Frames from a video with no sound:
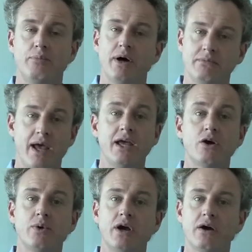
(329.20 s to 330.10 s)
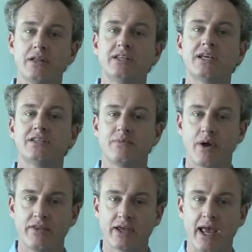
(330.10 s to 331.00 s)
but hey, here we are, let's get
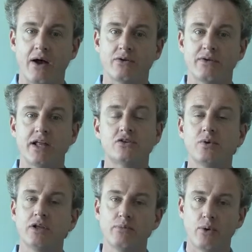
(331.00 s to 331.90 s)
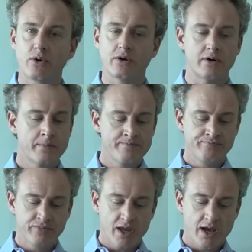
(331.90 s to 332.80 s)
something on the calendar. That's really important.
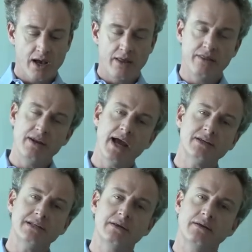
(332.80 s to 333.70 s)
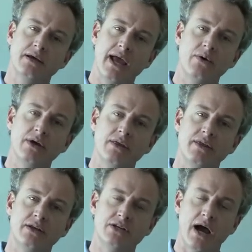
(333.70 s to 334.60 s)
The next area
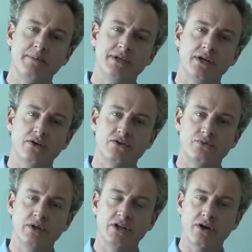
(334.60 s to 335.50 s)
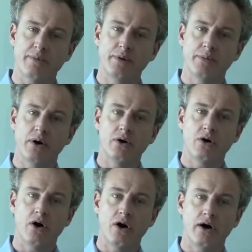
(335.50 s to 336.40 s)
that job seekers really drop the
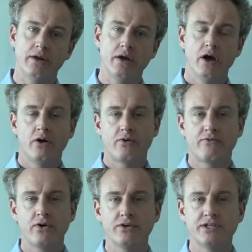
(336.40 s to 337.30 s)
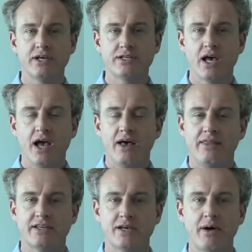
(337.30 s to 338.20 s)
ball on referrals is
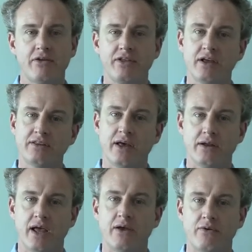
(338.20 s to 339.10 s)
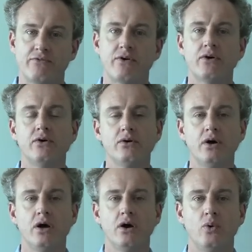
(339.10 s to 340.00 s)
they somehow think that a
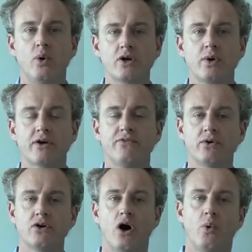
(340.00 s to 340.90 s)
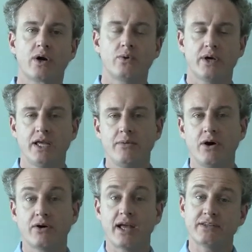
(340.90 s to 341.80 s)
referral, one quick phone call, one quick
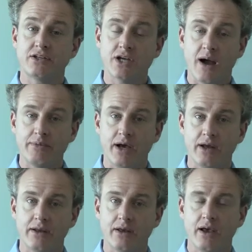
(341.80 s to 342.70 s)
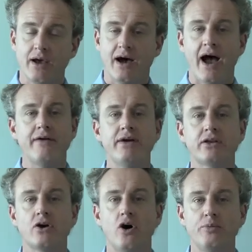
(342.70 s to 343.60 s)
email gets the job done. I've had
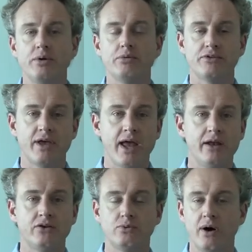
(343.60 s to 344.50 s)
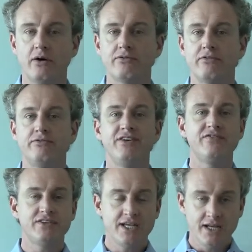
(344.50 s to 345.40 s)
to call people 10, 12,
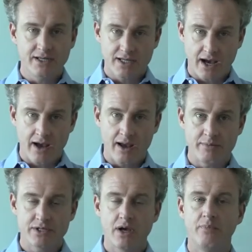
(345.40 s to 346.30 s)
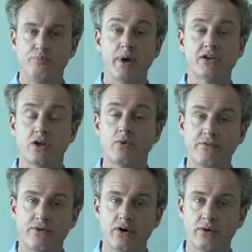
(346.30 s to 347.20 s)
15 times based on a
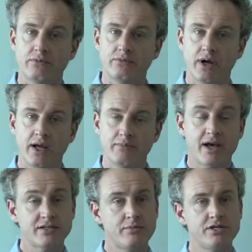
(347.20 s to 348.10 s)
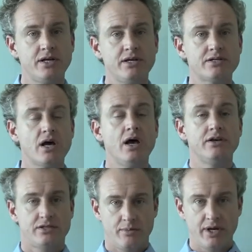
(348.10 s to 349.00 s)
referral, right? My assumption is
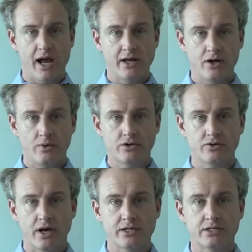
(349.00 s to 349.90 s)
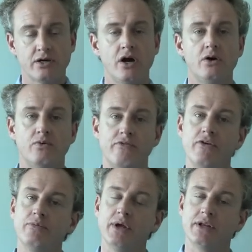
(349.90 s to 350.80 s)
somebody I know and trust
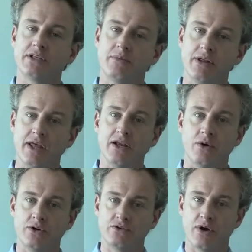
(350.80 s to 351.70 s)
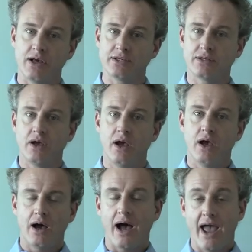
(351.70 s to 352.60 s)
referred me into somebody they know and trust.
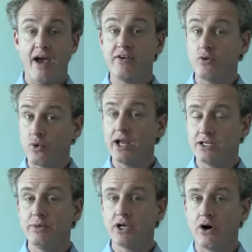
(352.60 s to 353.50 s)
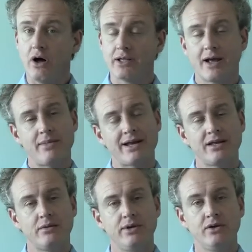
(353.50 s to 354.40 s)
I have a right to be calling. I'm not
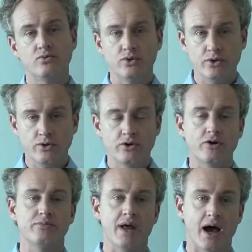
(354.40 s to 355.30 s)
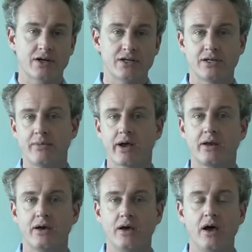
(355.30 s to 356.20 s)
going to be rude or obnoxious. I'm not
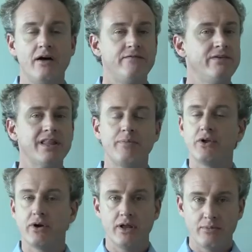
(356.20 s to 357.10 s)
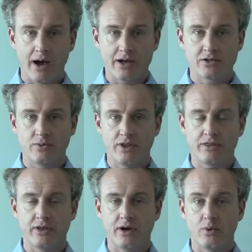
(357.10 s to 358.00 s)
going to fill up their inbox
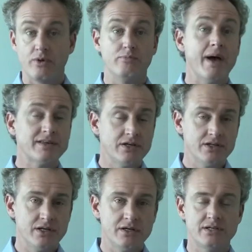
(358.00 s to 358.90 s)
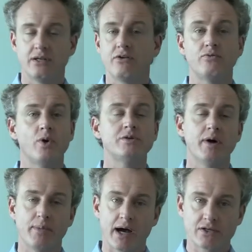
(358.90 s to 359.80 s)
with messages and their
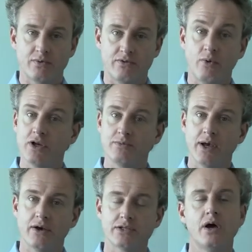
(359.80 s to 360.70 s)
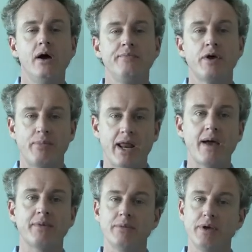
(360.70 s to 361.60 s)
voicemail box with voicemails, but I
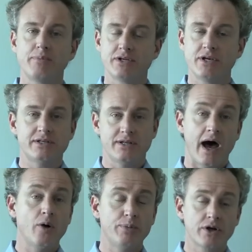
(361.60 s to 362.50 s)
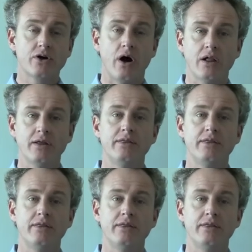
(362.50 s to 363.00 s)
am going to be persistent. I'll put a call